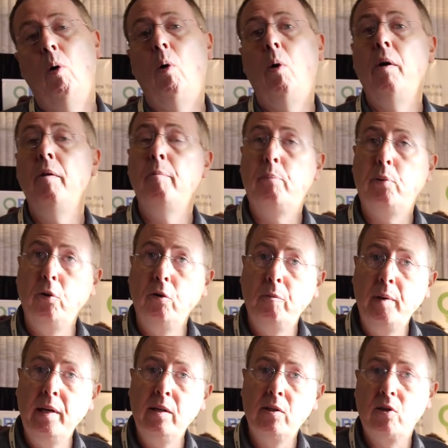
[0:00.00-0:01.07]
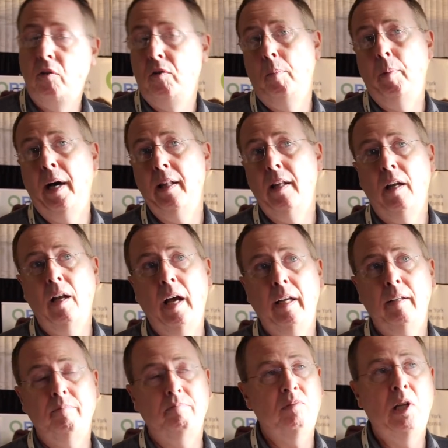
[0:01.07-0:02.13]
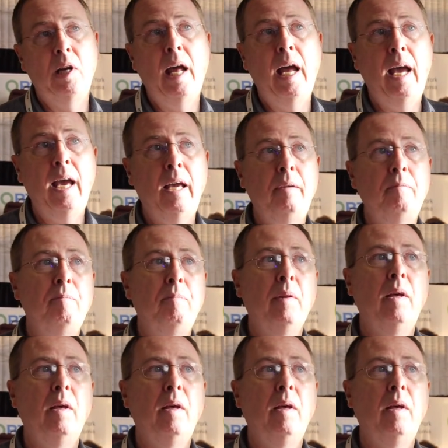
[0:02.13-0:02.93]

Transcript: or improvements. So if you buy the light today